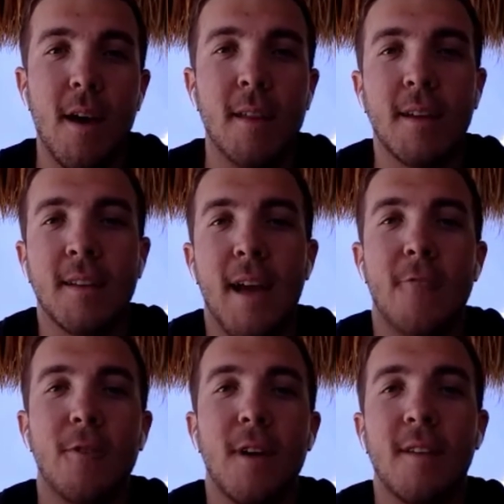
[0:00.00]
And like,
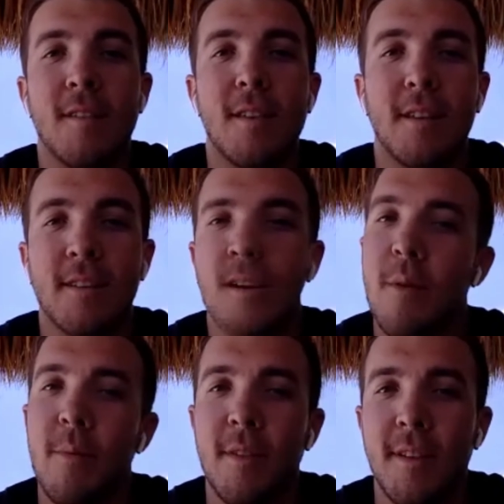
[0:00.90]
naturally I'd see like the
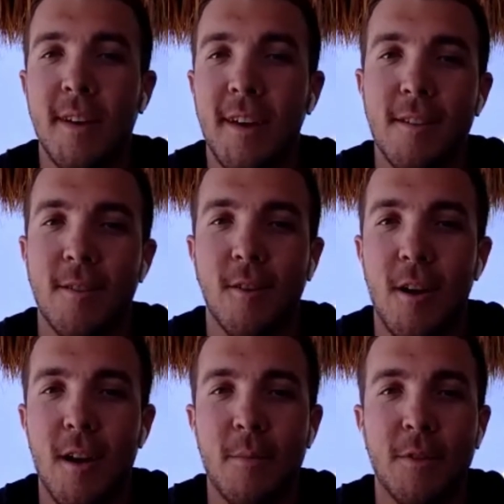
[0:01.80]
commitments on like
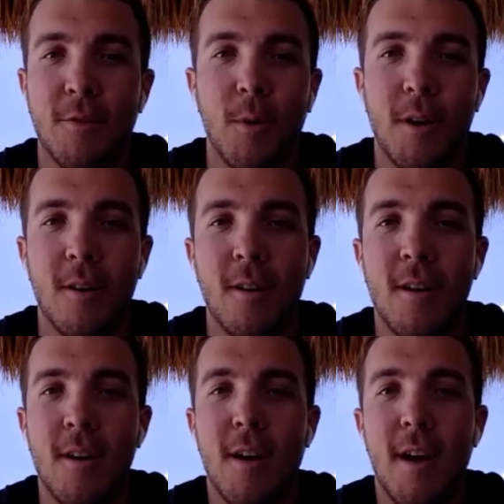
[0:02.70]
Instagram and Twitter.
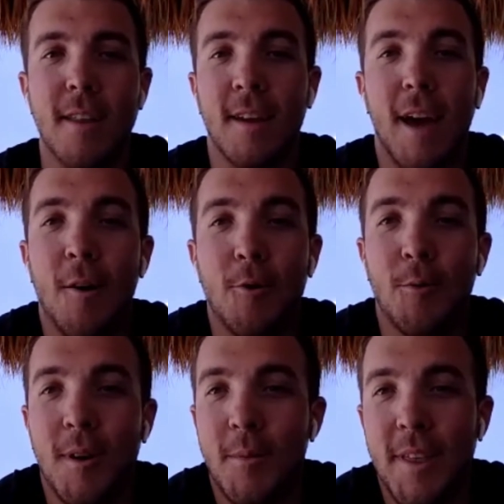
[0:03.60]
And, like, I
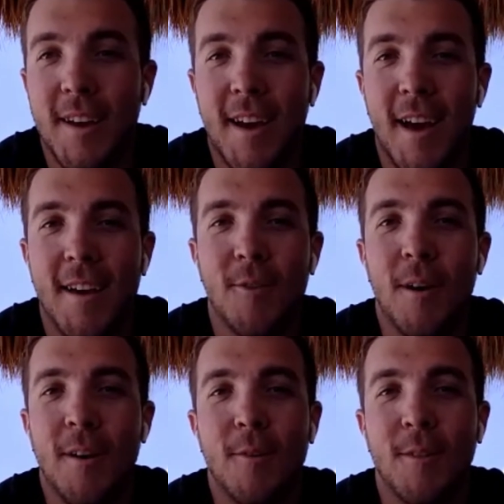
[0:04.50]
always wanted to be that guy. So
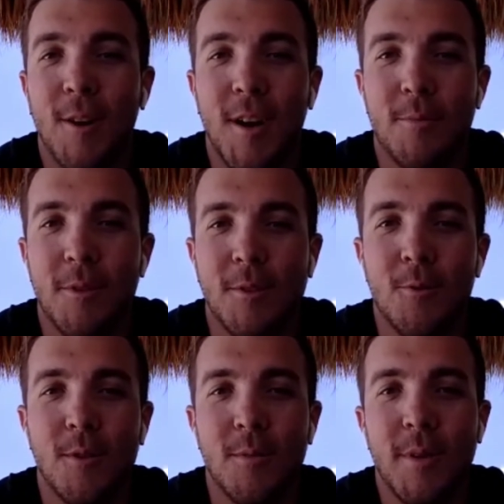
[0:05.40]
I'd always look up the
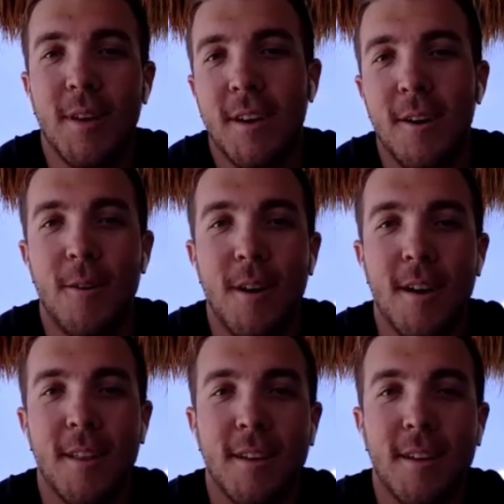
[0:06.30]
schools and be like, oh,
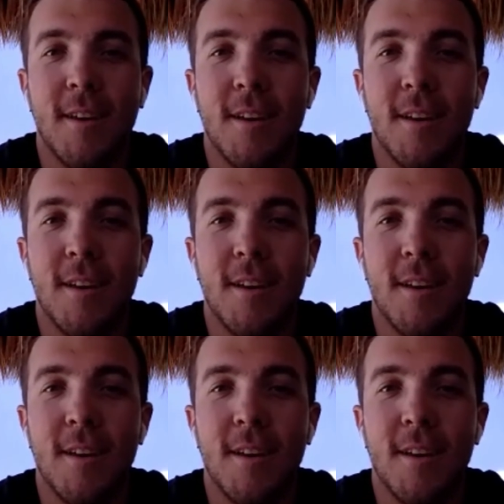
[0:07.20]
yeah, like,